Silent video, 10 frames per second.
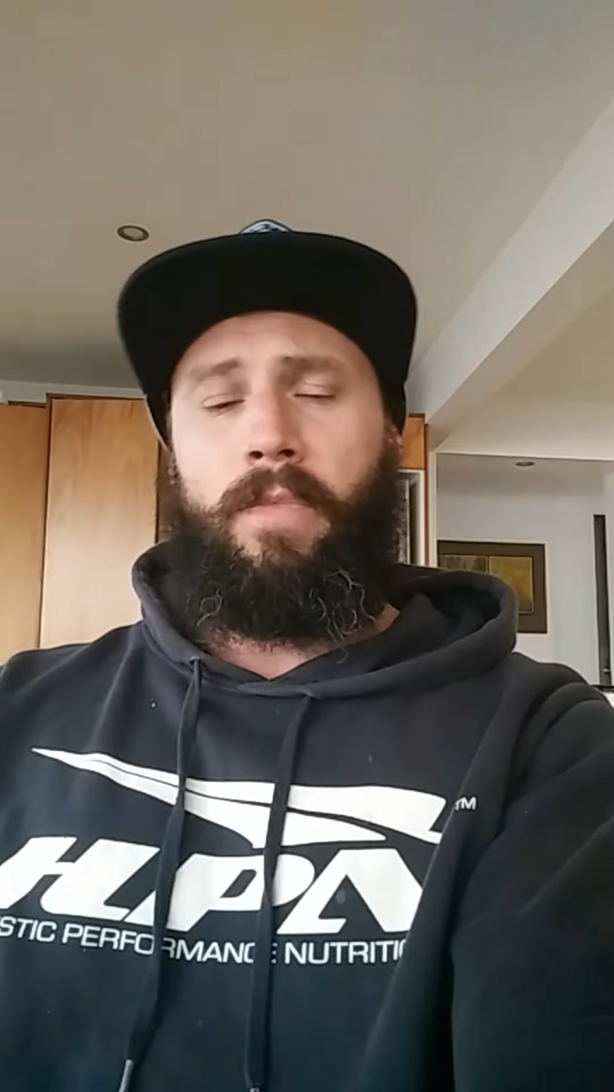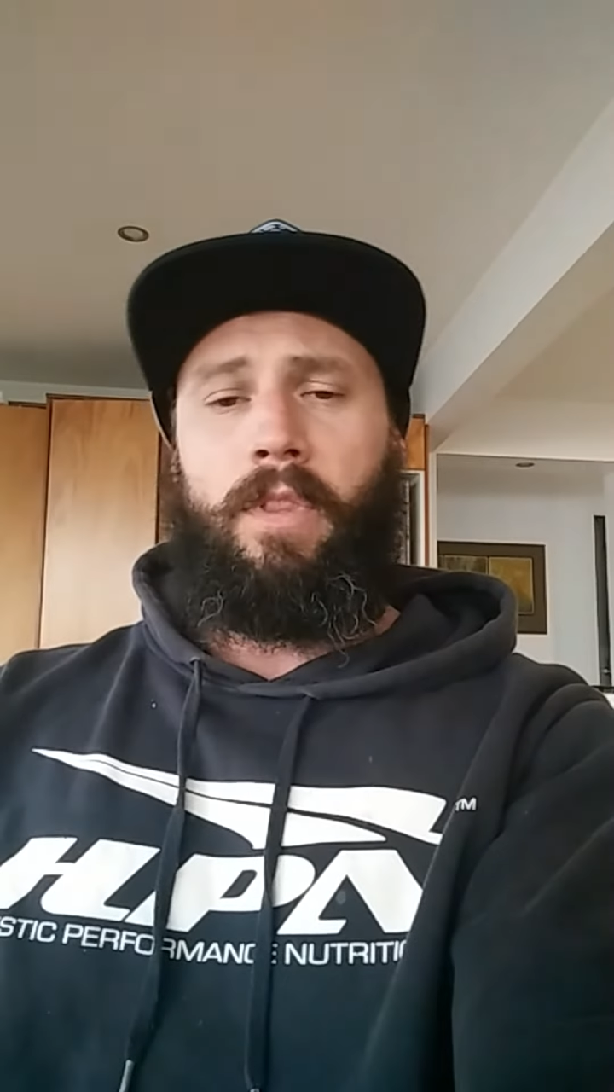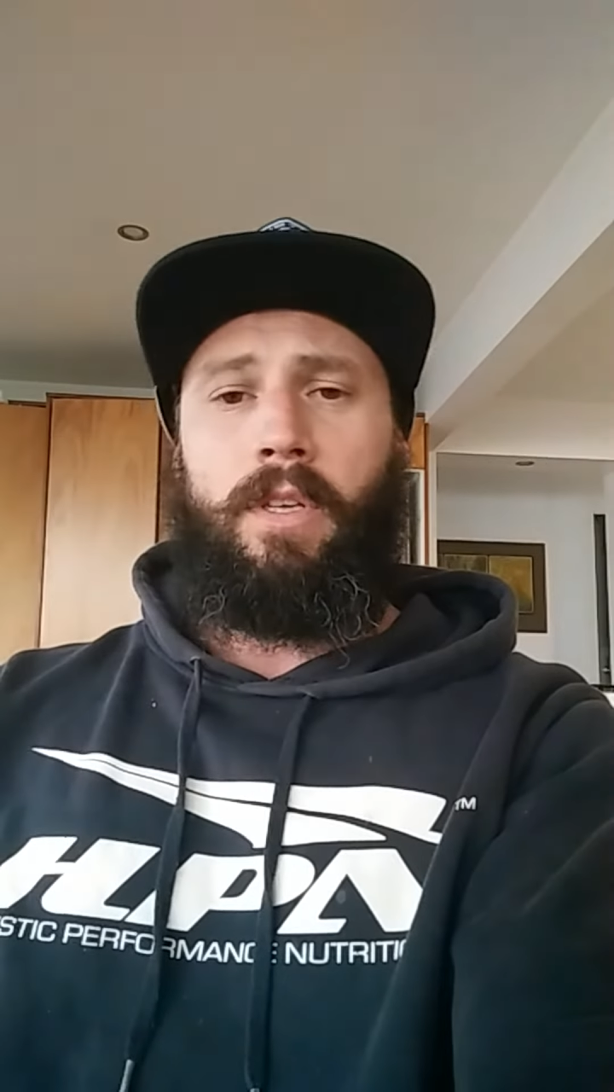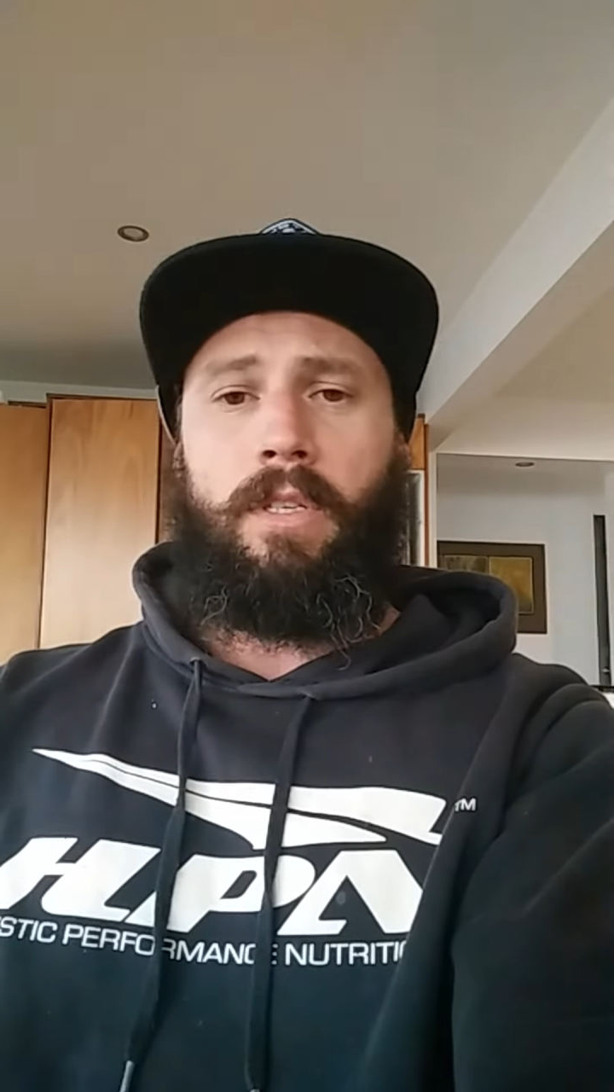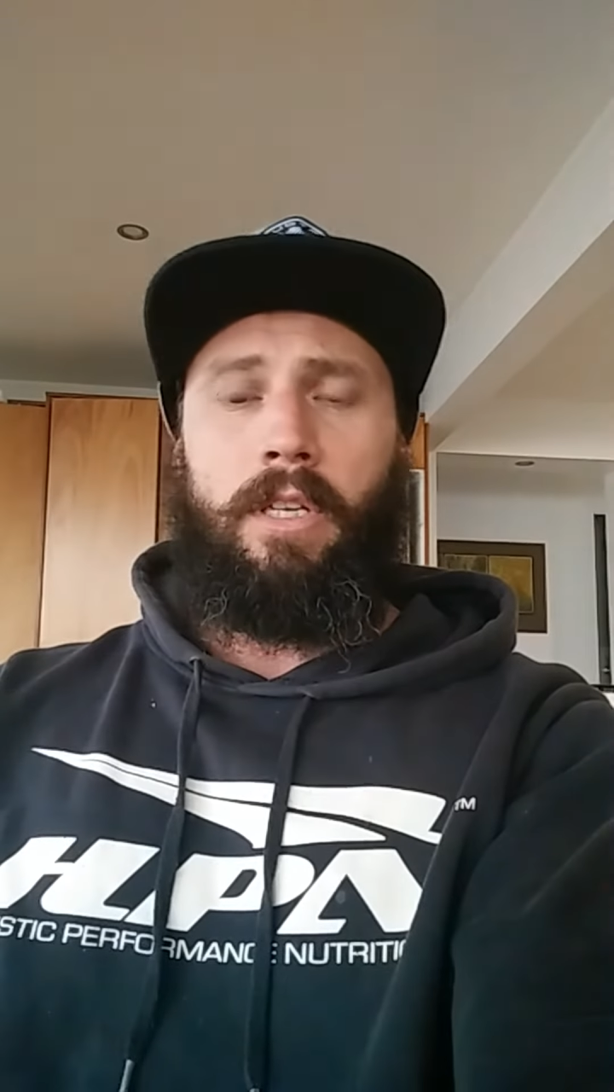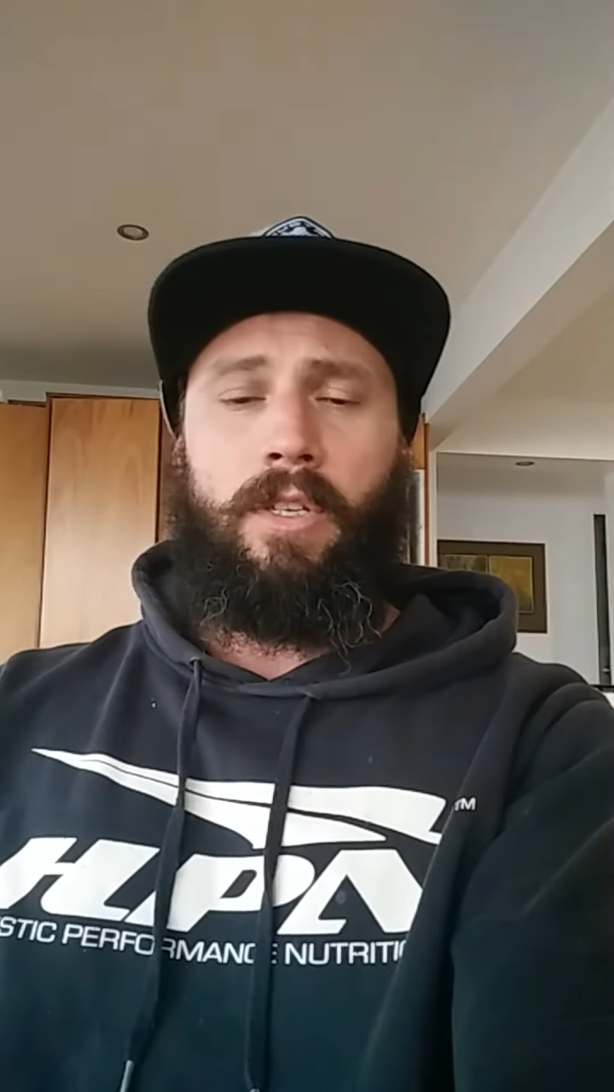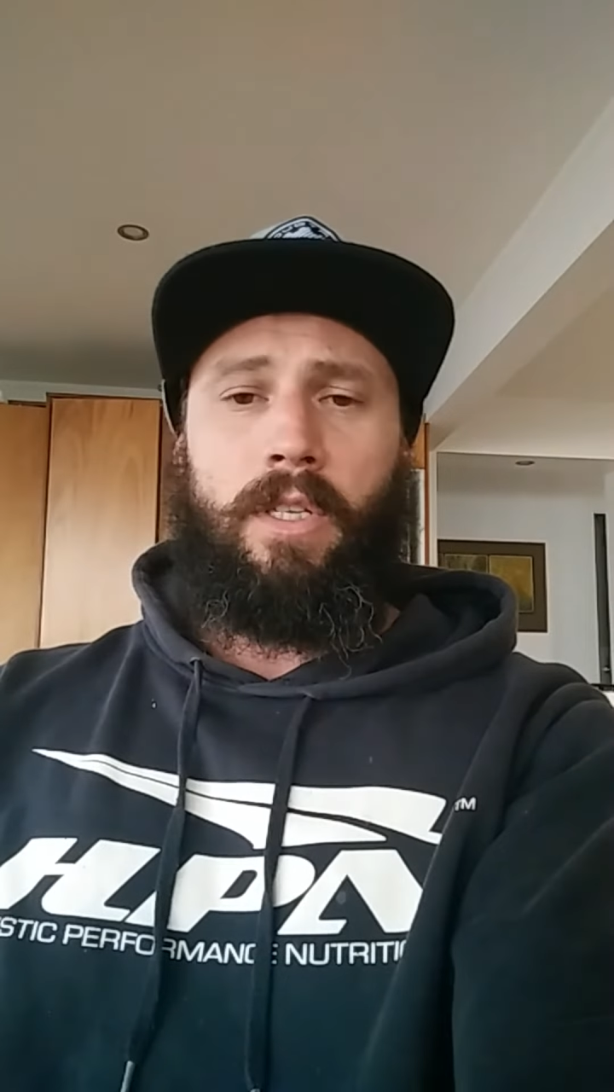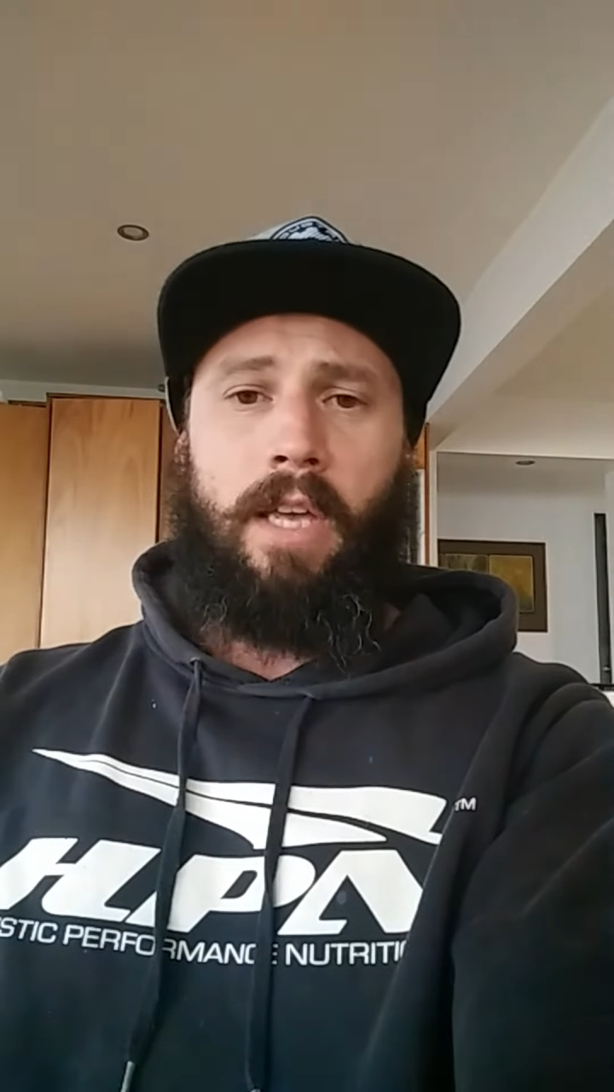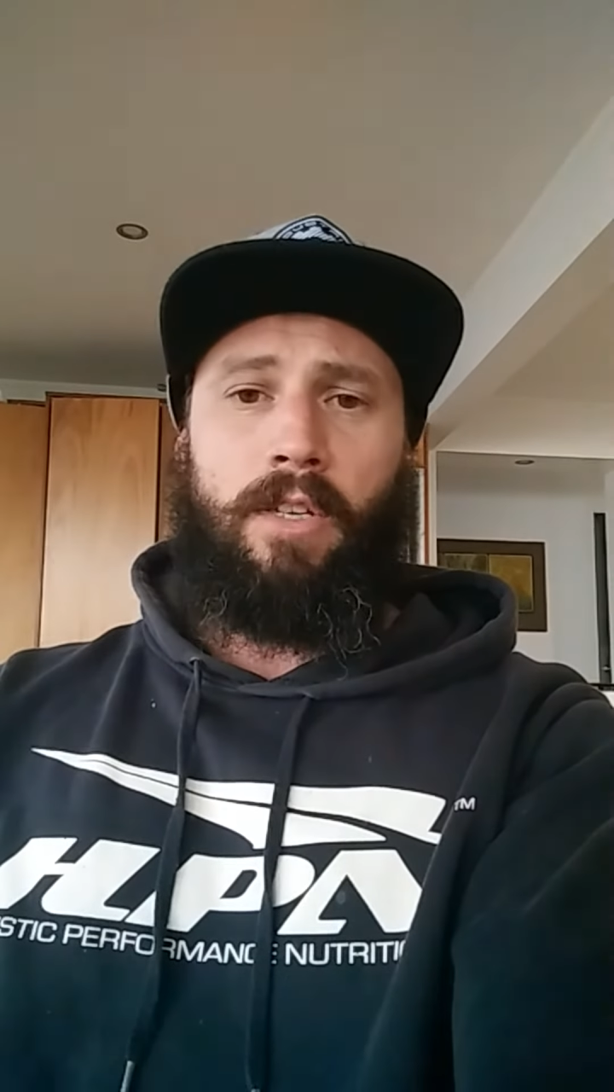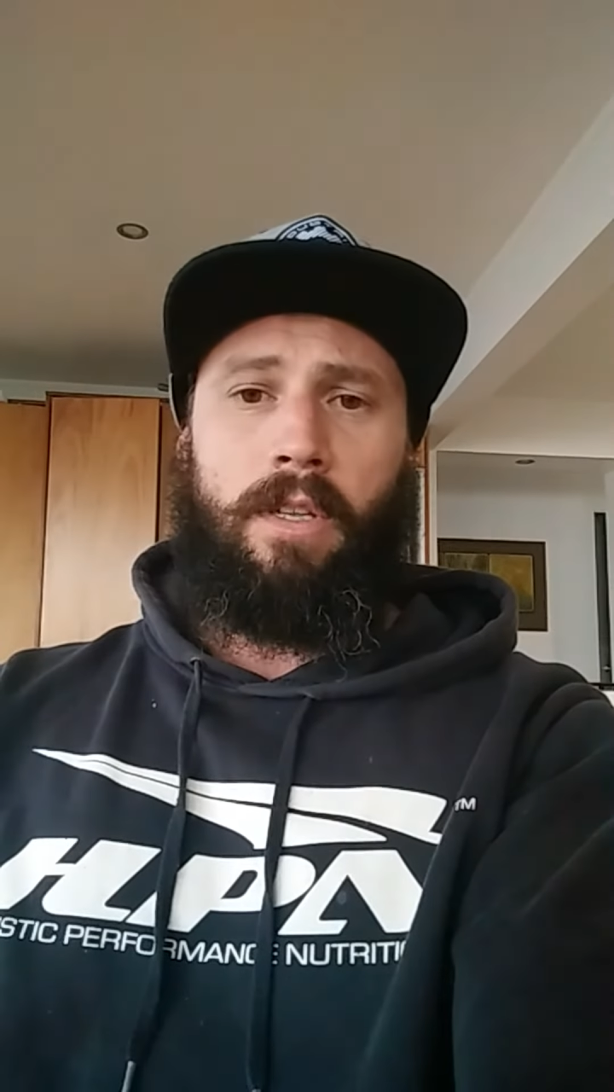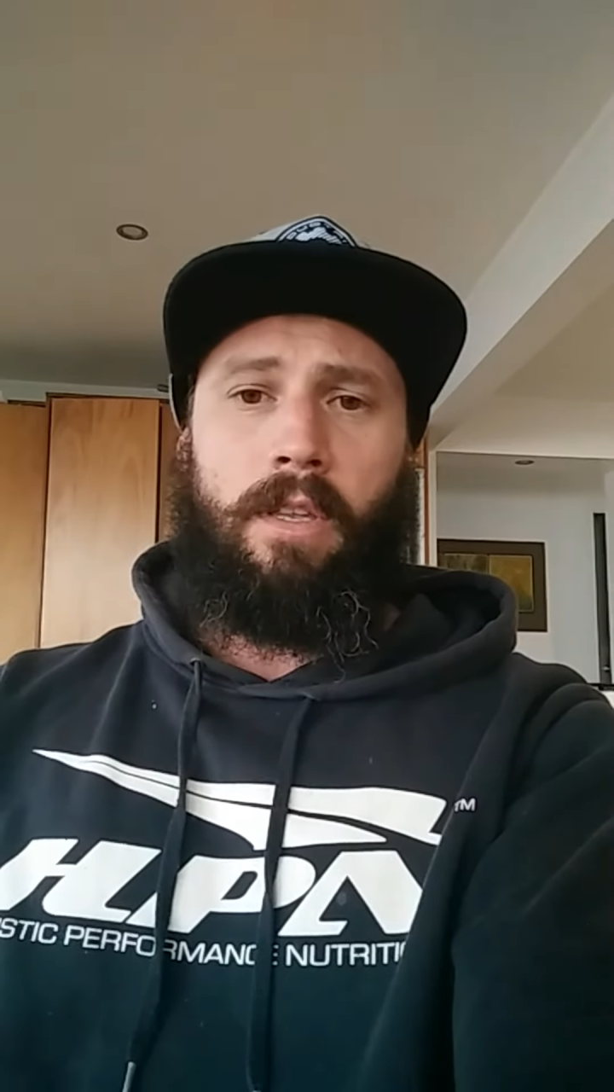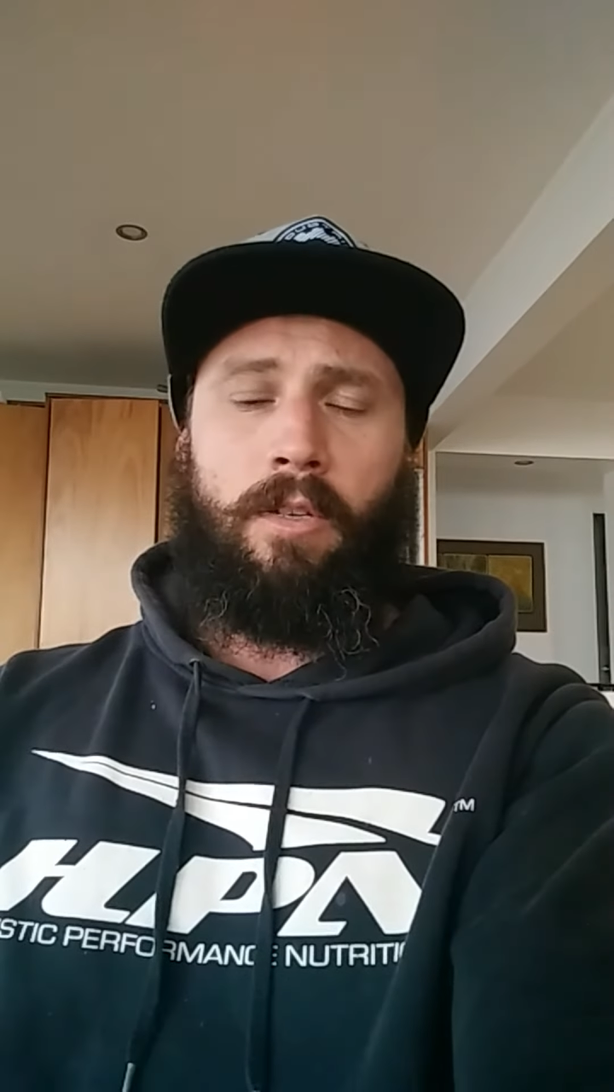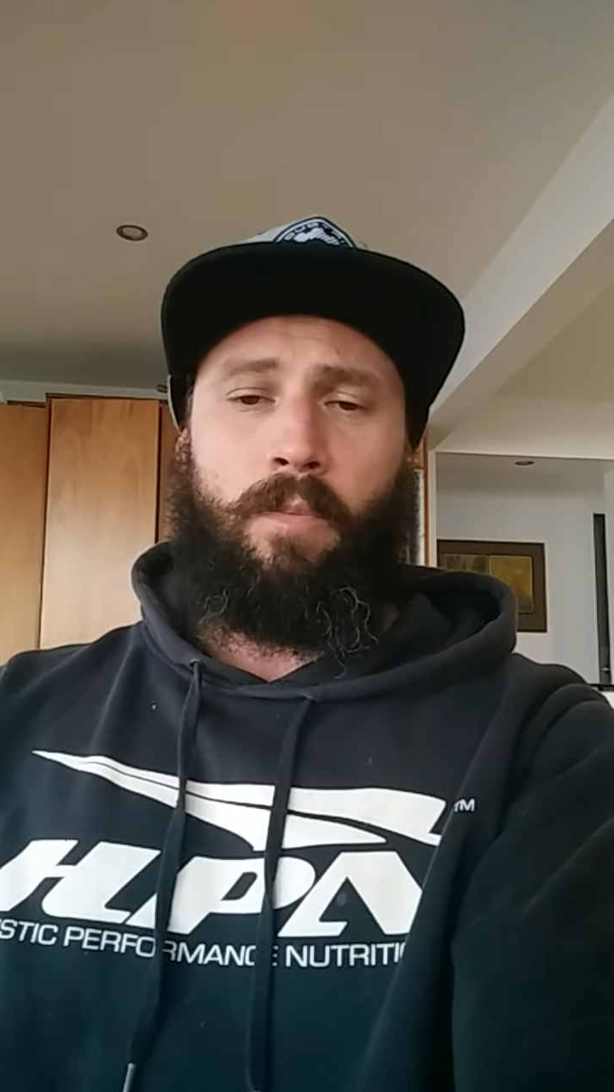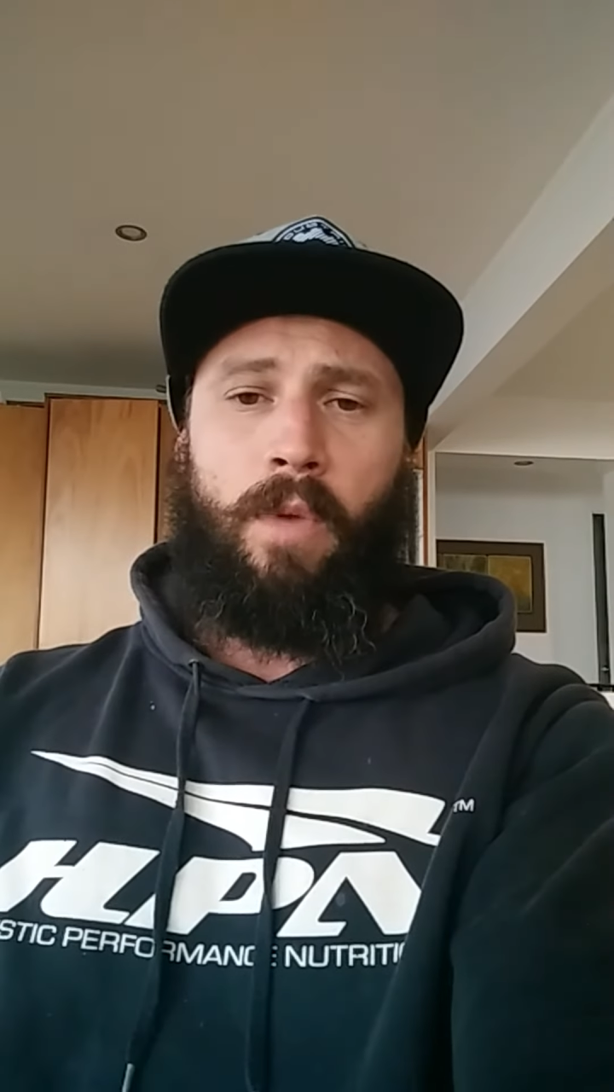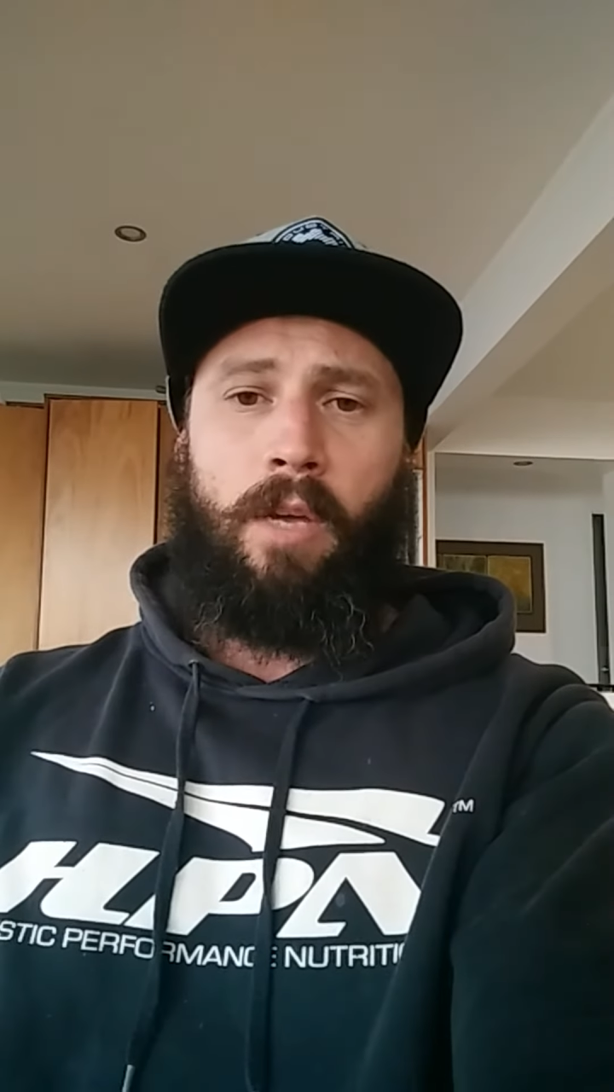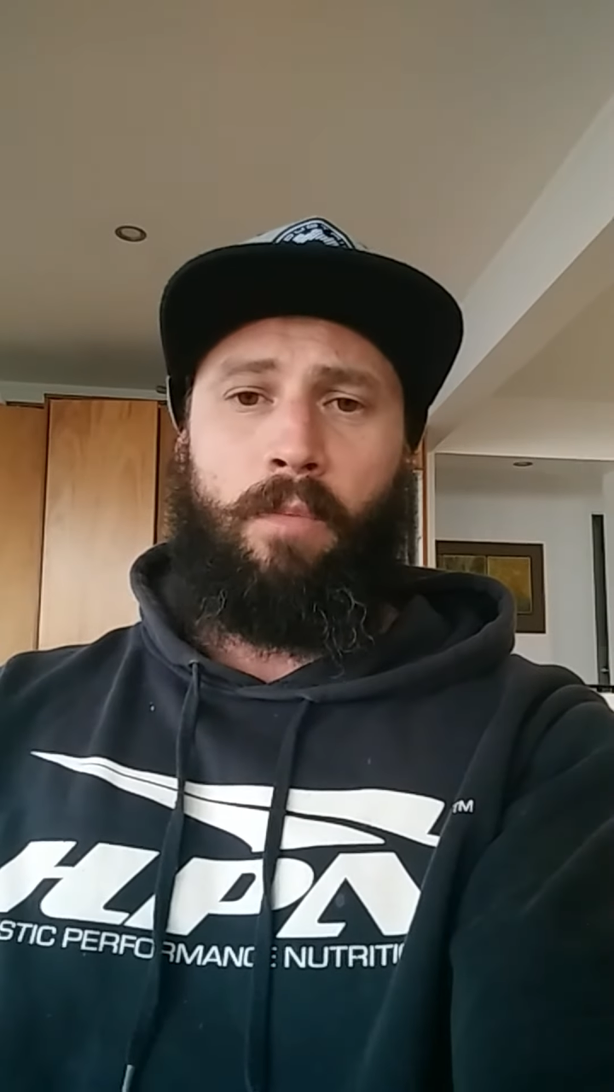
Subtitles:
this legislation that is being